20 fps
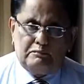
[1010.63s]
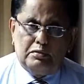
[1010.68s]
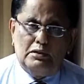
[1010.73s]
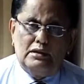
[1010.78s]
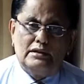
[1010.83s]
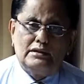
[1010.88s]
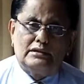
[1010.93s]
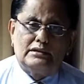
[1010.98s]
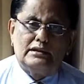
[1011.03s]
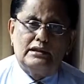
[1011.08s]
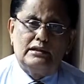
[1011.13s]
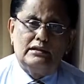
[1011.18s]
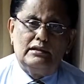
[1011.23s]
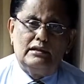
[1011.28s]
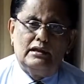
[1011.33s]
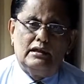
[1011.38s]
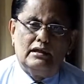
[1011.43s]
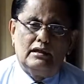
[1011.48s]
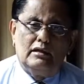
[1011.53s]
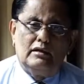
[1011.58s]
person
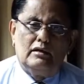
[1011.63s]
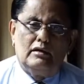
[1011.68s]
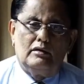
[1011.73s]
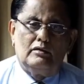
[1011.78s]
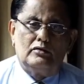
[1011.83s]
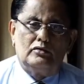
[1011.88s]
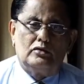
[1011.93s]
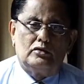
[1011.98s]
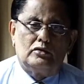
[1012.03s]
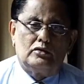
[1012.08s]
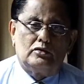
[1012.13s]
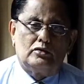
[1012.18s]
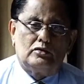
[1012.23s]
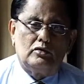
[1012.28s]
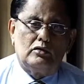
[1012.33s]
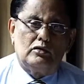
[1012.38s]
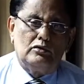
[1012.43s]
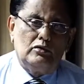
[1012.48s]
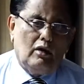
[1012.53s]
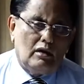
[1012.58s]

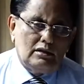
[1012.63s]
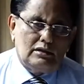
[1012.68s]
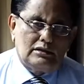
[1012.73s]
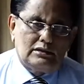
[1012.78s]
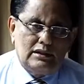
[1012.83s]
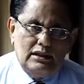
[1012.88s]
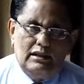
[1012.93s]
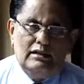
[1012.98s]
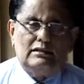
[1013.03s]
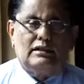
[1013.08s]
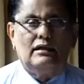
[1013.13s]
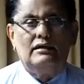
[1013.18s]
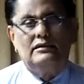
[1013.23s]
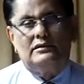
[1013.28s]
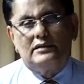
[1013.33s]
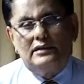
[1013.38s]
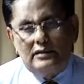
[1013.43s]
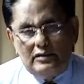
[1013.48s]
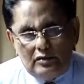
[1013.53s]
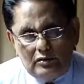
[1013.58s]
should not still
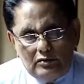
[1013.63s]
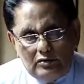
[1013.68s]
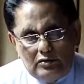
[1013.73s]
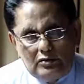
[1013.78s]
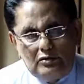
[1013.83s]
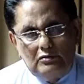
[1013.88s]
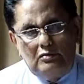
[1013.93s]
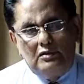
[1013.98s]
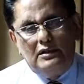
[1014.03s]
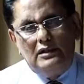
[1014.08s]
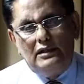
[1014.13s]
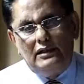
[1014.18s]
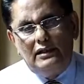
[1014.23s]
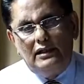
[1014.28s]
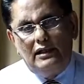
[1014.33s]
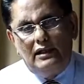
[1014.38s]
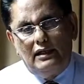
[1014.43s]
continue to be